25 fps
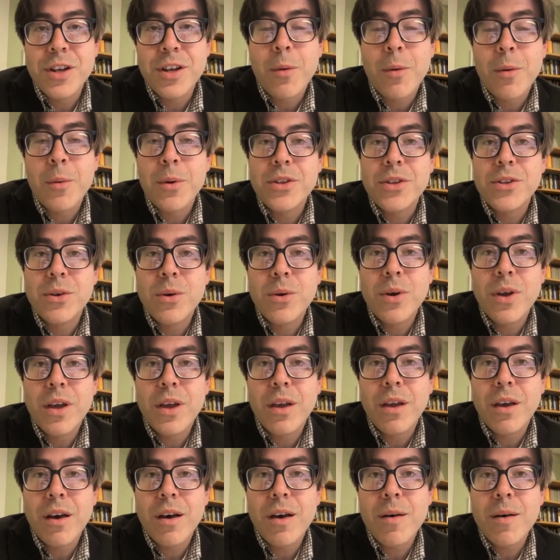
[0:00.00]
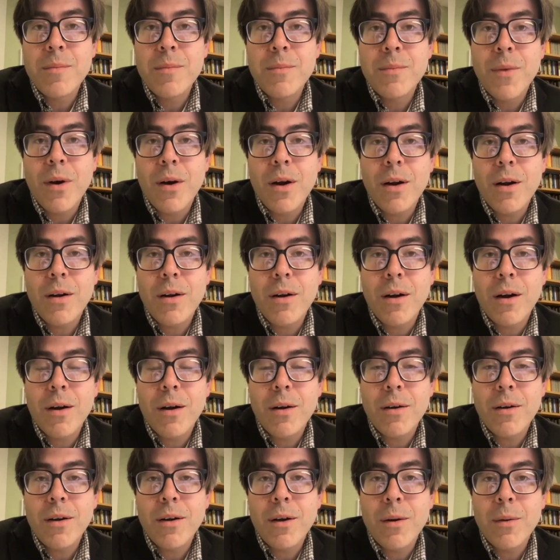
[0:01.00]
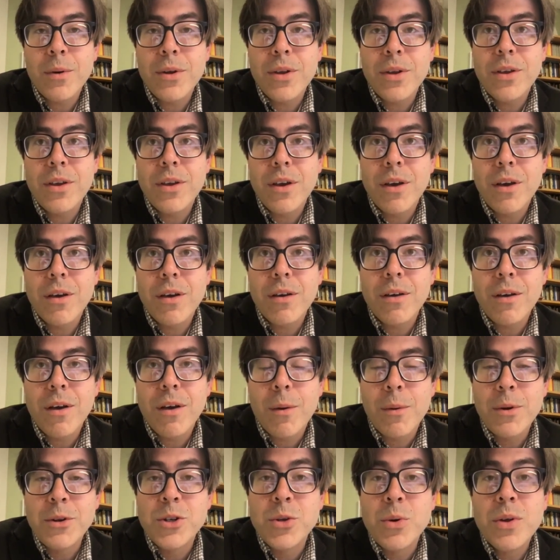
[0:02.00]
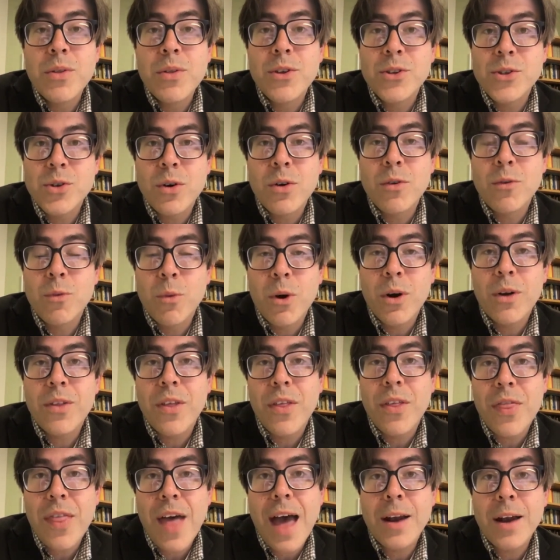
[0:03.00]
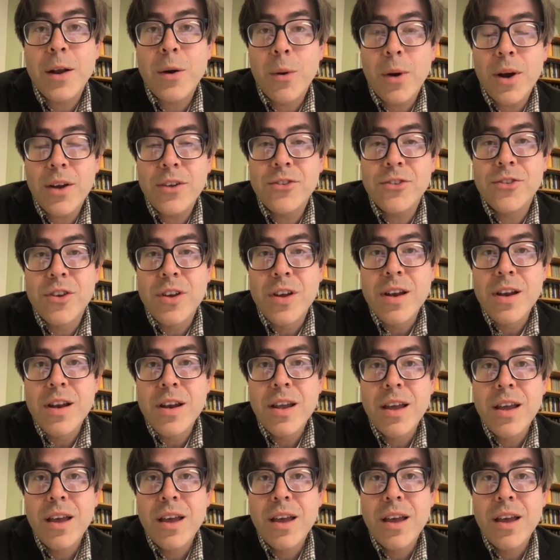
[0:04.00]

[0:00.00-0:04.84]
And are we doing are we doing the sort of work that question